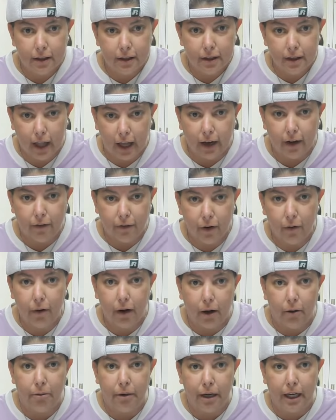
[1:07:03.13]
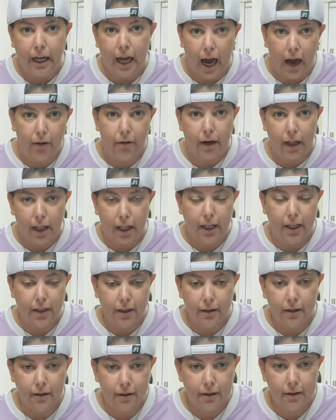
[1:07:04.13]
like for real me. I really
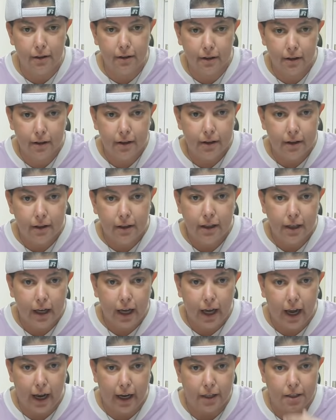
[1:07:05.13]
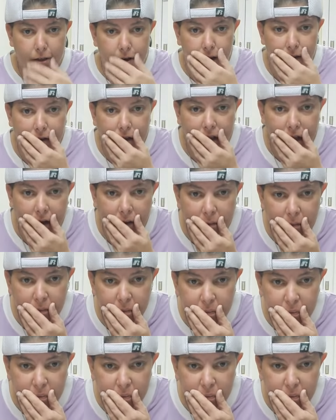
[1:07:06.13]
answer everything.